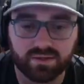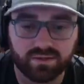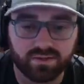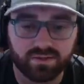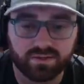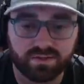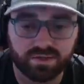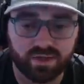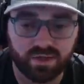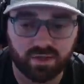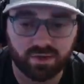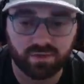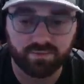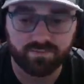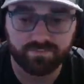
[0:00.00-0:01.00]
So,
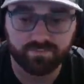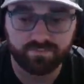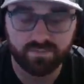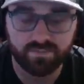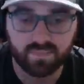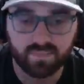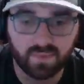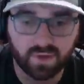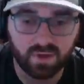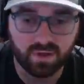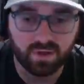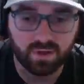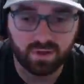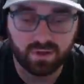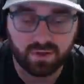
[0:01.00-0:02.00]

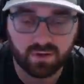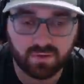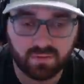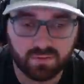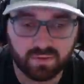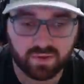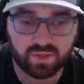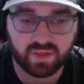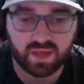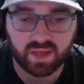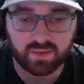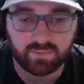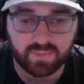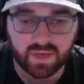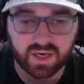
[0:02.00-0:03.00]
with that
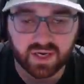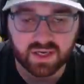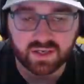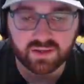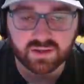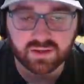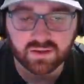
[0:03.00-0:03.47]
in mind,